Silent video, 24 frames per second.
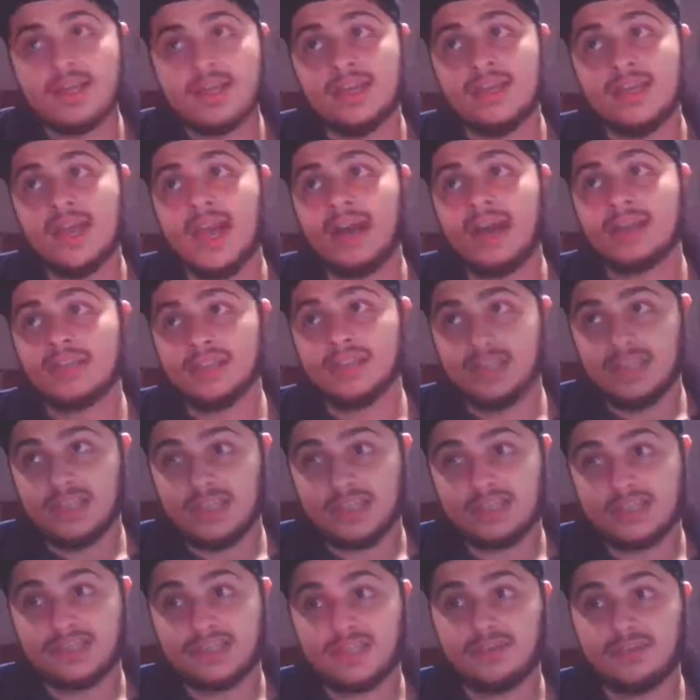he actually
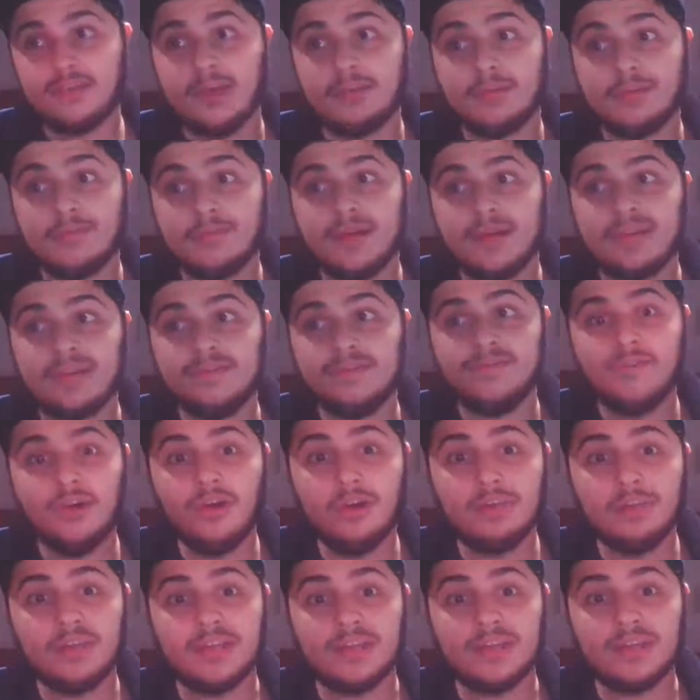gets the Krabby Patty
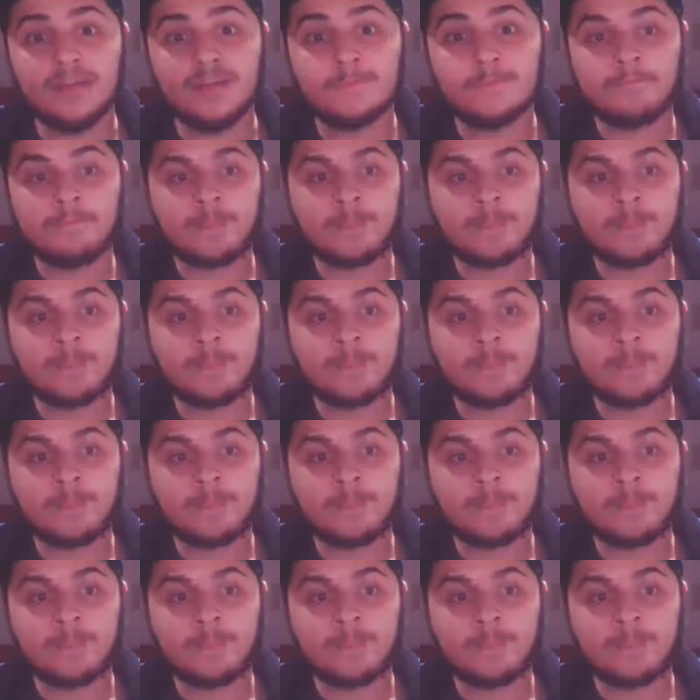formula.